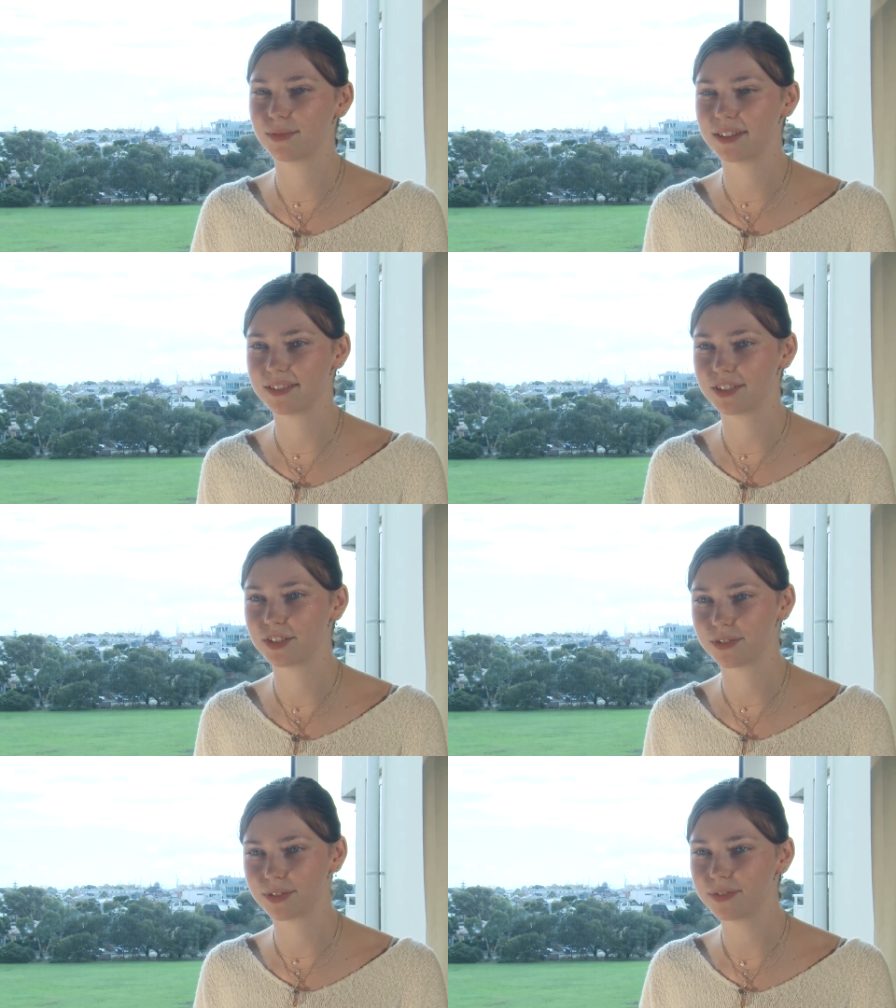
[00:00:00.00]
as well as
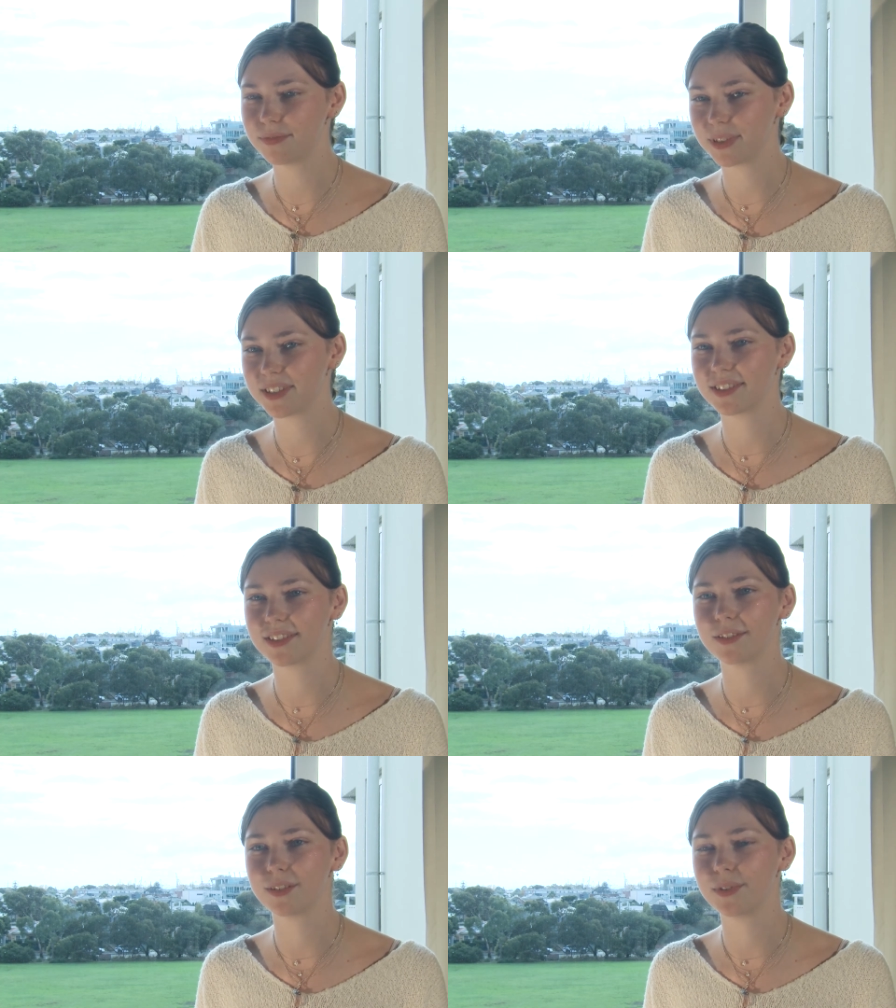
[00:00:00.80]
it should have
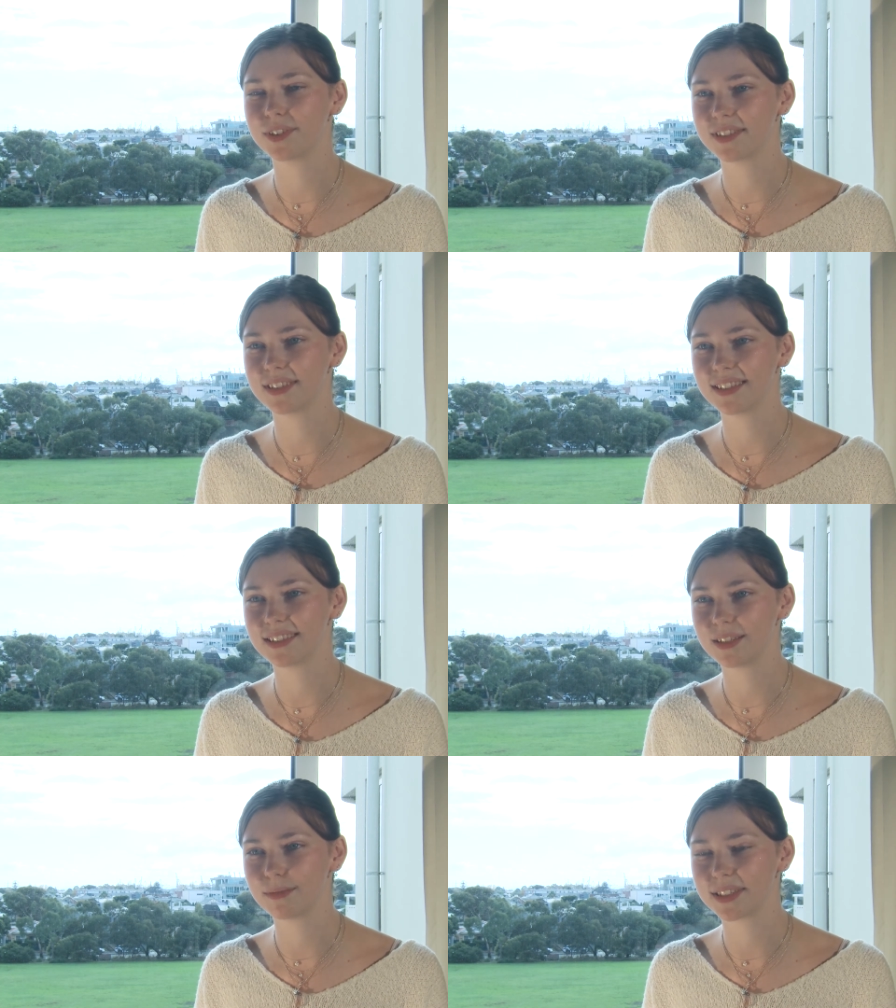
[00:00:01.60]
because it only worked
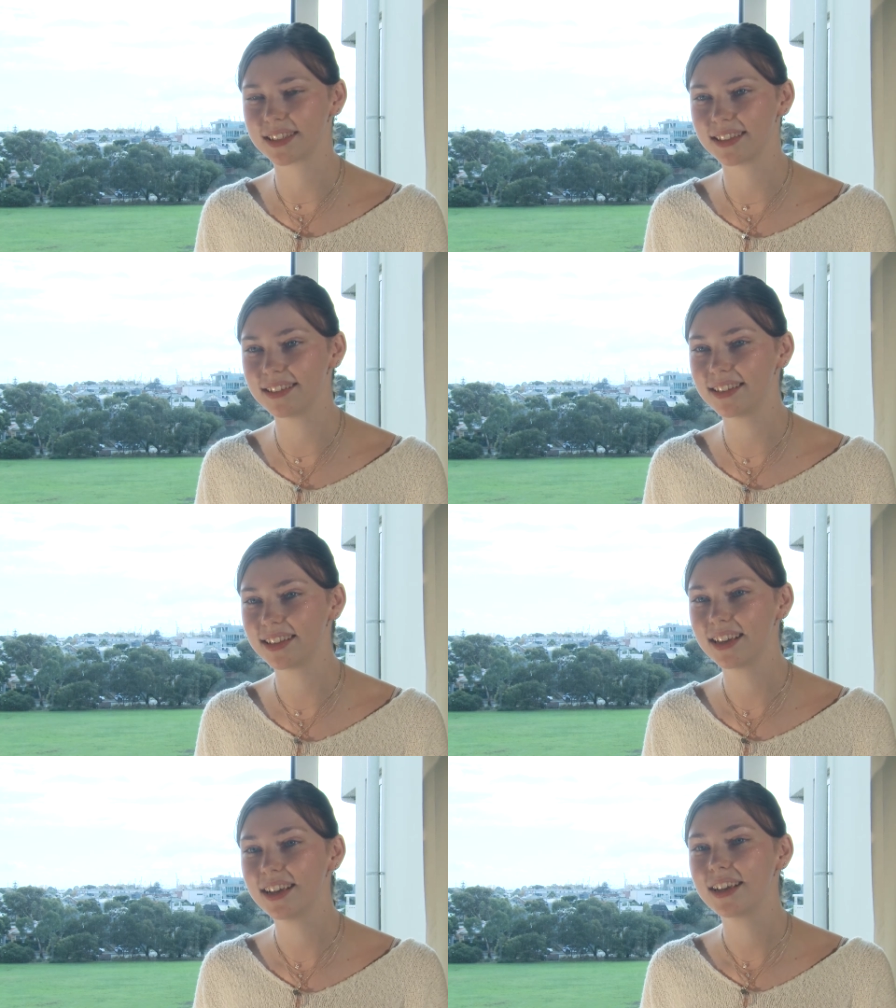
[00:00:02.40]
60%.